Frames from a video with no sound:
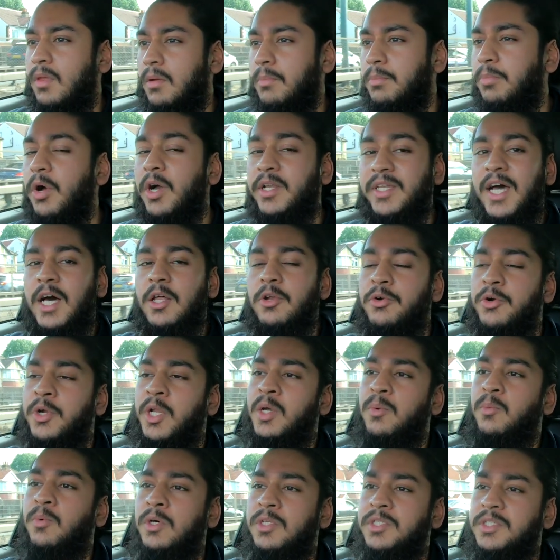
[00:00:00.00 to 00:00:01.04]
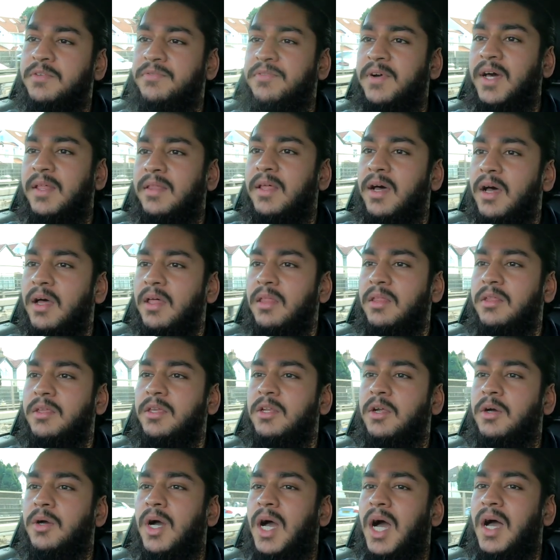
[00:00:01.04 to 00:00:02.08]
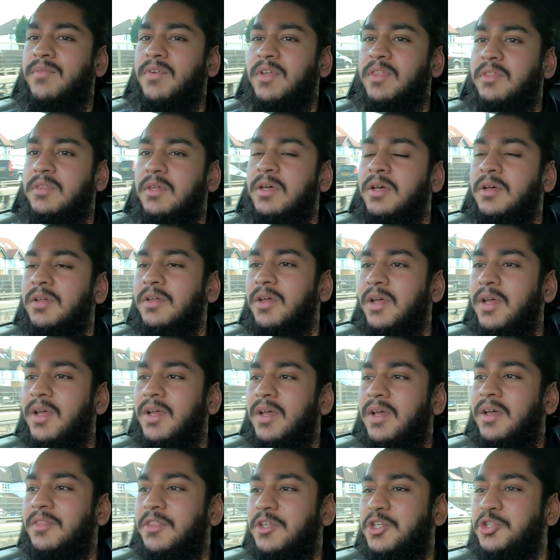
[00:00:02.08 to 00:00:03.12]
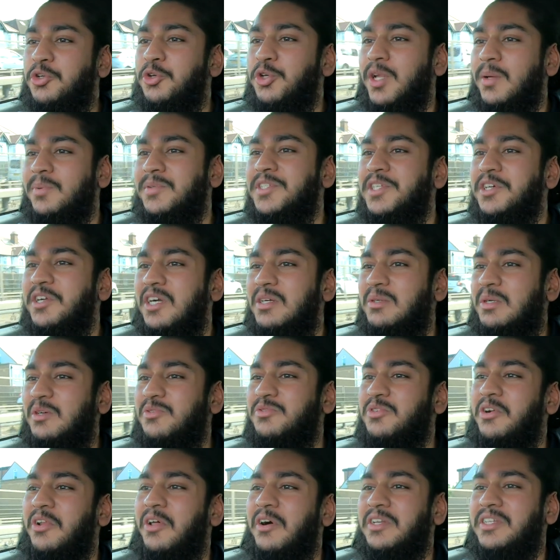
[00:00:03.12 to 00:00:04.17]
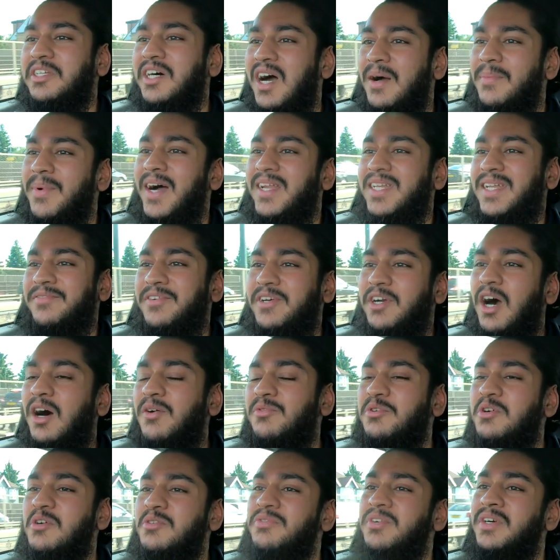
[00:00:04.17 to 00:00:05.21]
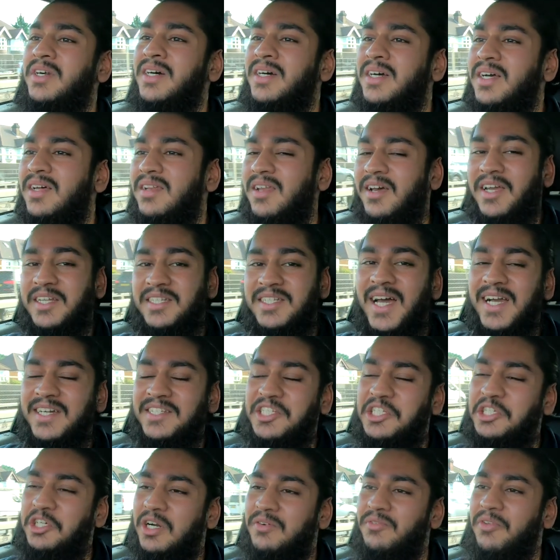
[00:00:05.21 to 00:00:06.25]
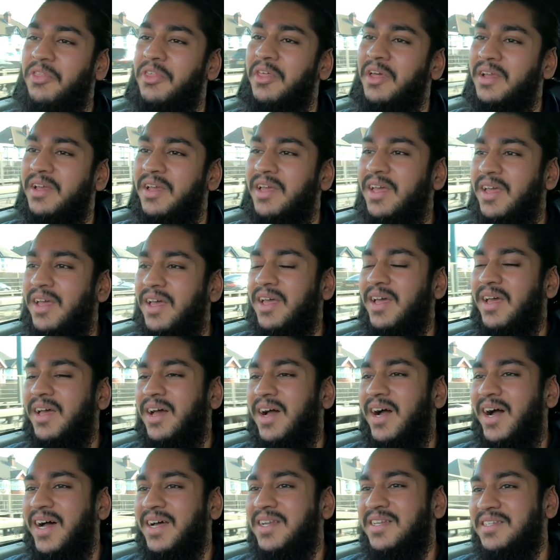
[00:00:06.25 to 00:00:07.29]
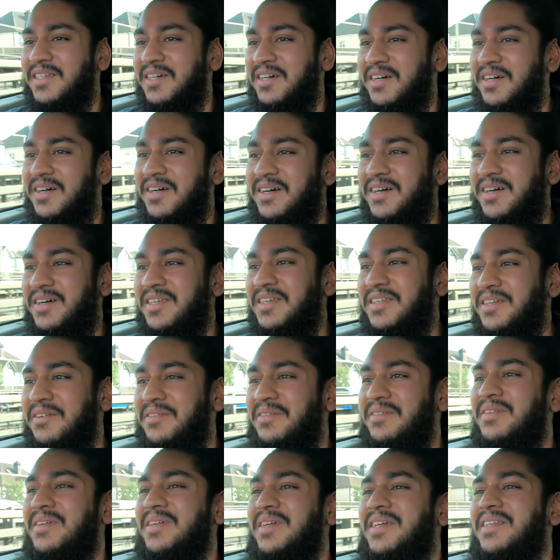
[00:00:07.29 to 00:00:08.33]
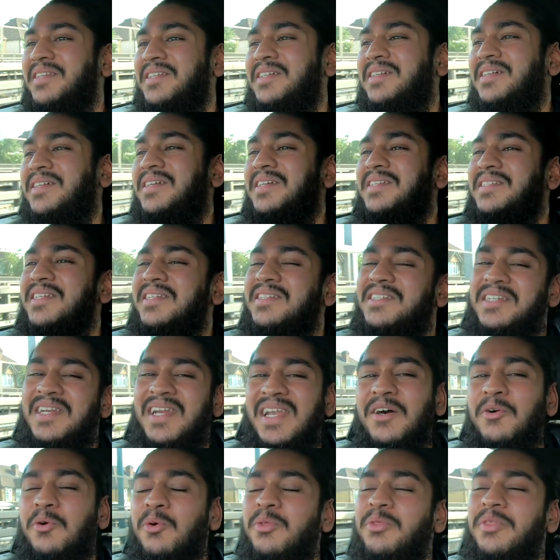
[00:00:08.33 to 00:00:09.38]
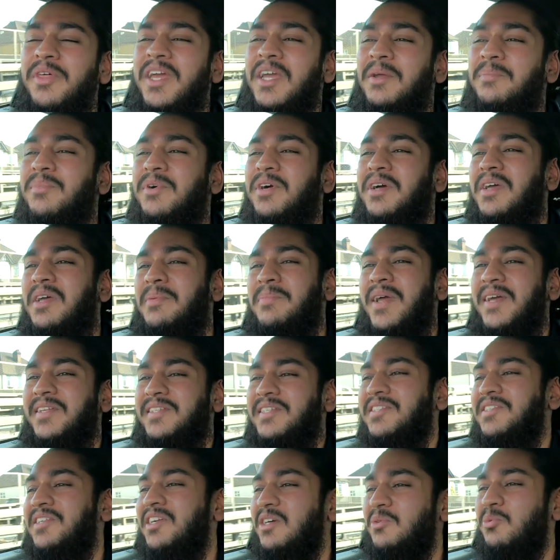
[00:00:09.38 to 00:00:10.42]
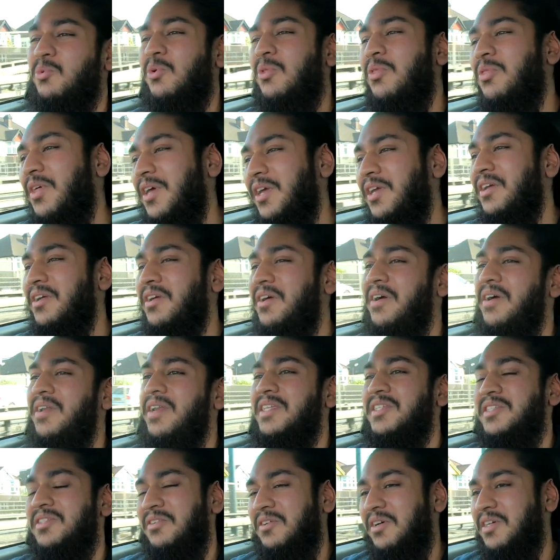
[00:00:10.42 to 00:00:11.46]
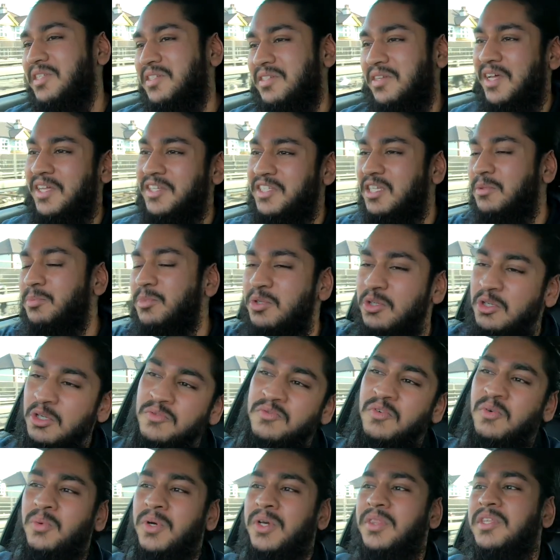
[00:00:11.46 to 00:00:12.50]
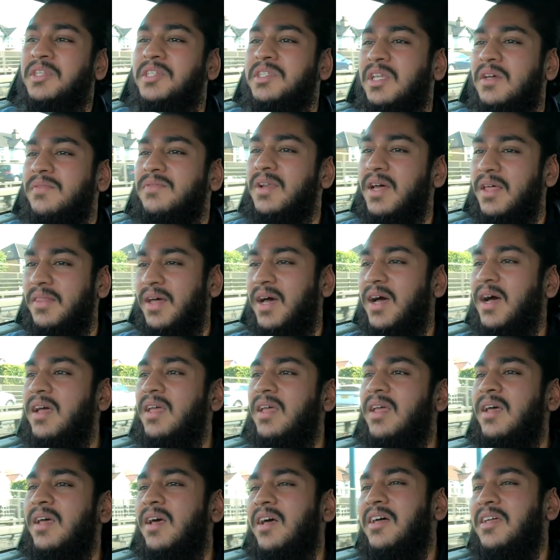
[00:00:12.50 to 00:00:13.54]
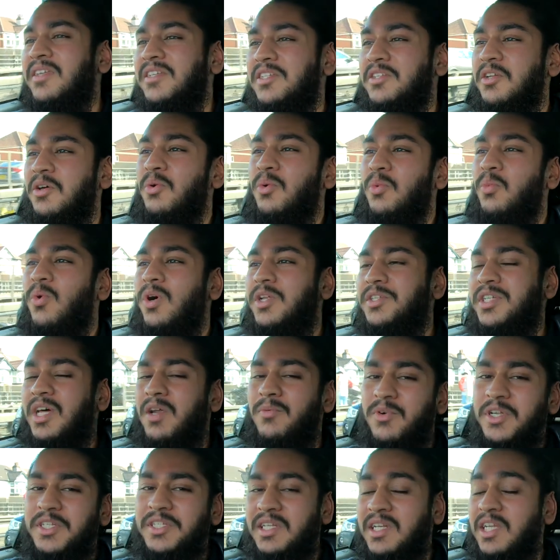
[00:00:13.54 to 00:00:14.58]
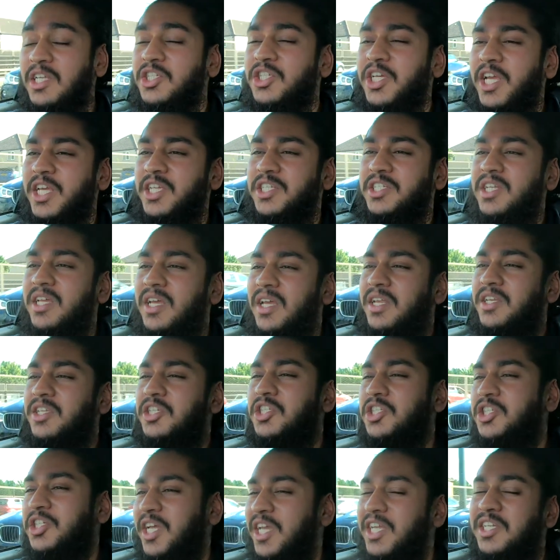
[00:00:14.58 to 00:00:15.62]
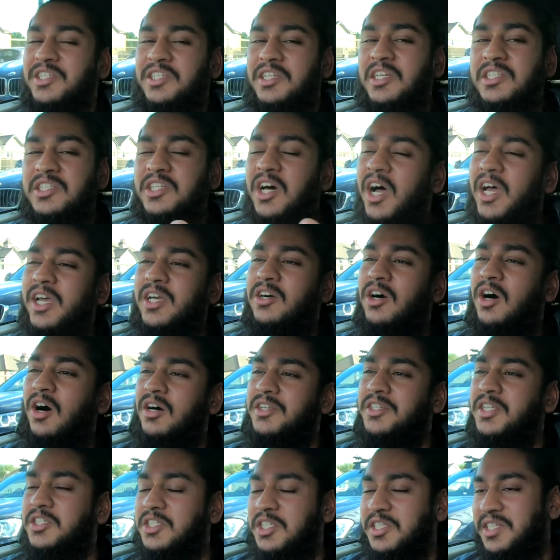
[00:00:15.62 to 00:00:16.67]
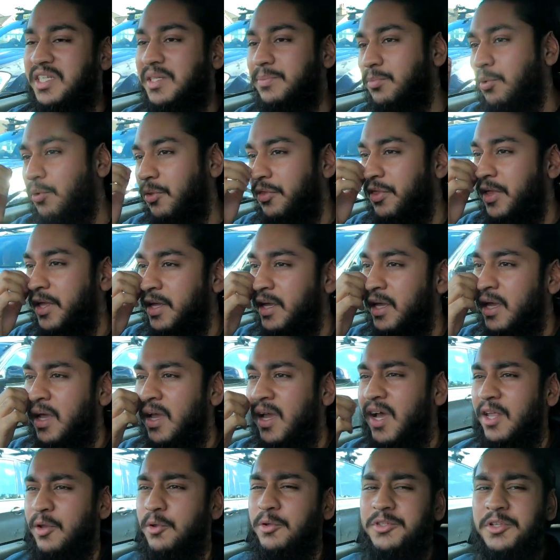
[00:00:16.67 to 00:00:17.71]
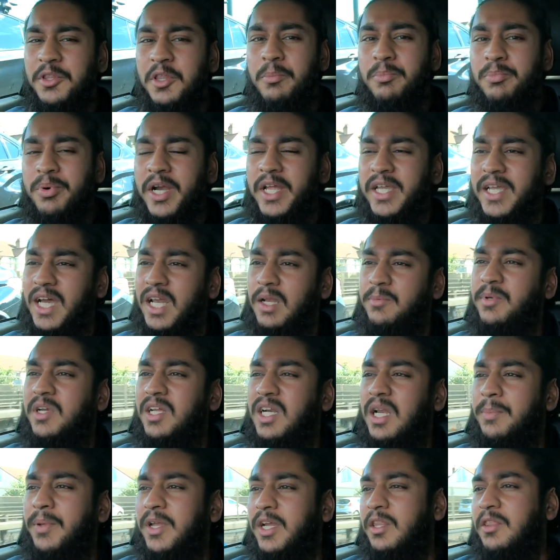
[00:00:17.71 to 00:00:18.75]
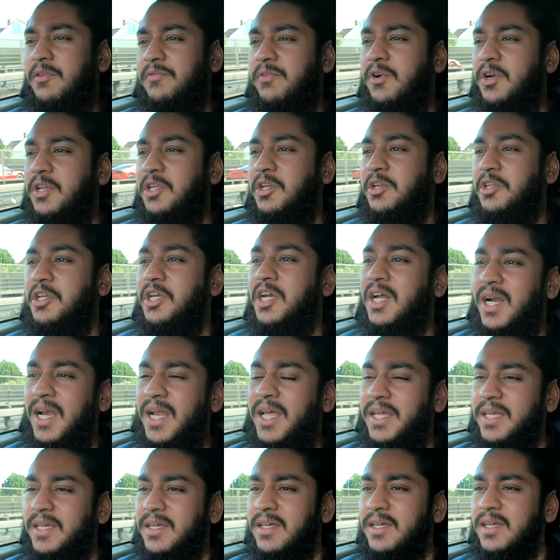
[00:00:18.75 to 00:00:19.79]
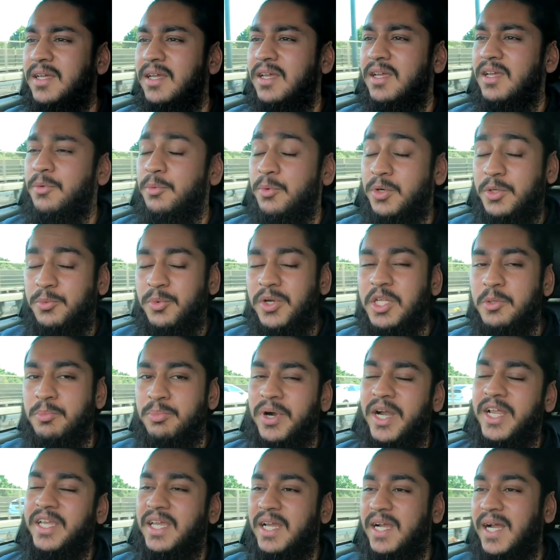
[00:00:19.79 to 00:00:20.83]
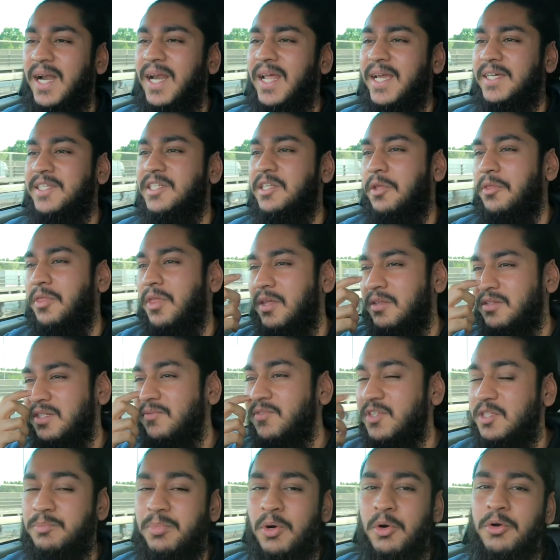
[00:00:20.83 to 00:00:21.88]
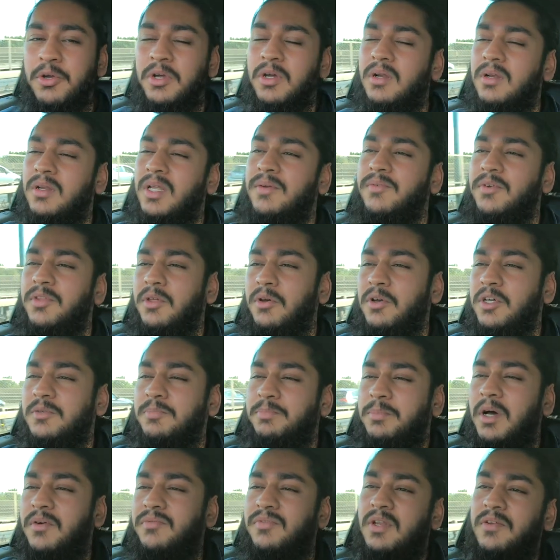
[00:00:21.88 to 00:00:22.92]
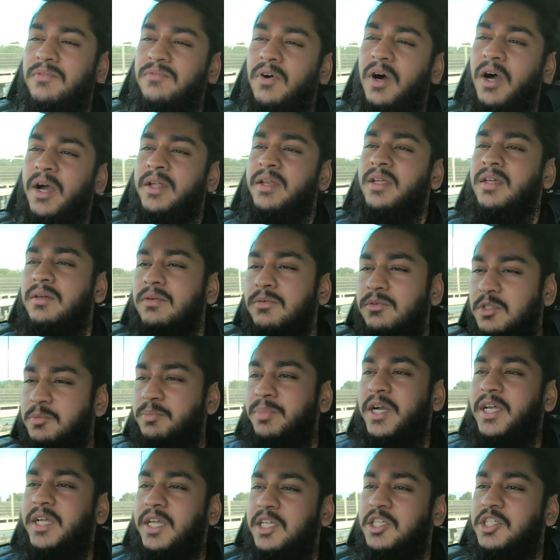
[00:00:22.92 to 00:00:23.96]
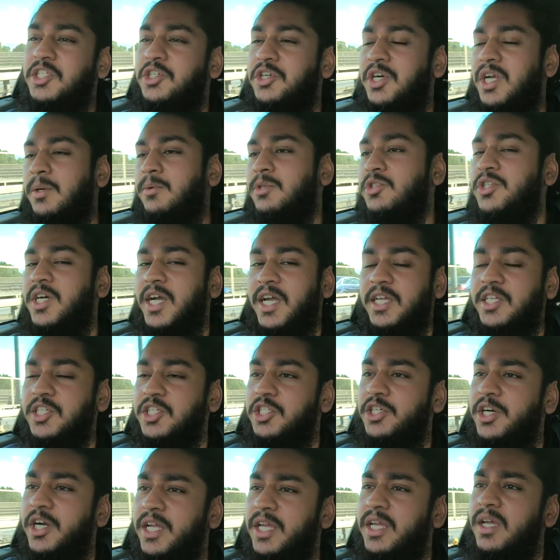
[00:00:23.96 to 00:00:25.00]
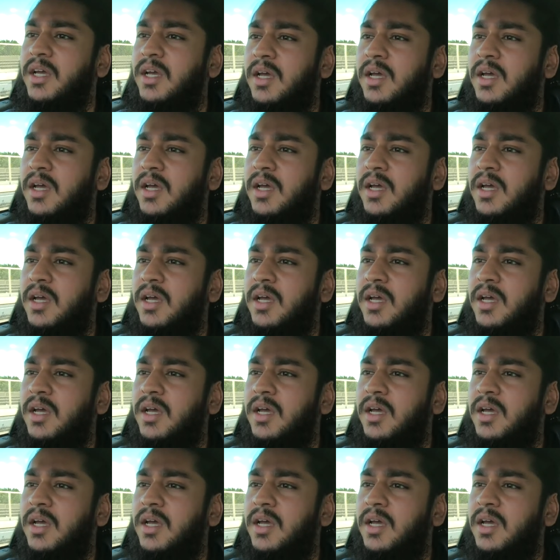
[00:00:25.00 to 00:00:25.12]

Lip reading: put a downer on it was the fact that having the chewed up steering wheel for a long time, I had to have a cover over it, like a taxi driver thing. And it's such a little thing, but it makes the steering wheel thicker and it's not as nice to maneuver with and stuff like that. So once I recently changed it, it just changed the entire car. It's such a simple thing. And also the brake caliper clipping at the front, you click. When you brake, it clicks and you think something's broken. Even though it's perfectly fine, it was braking straight, it was tracking straight.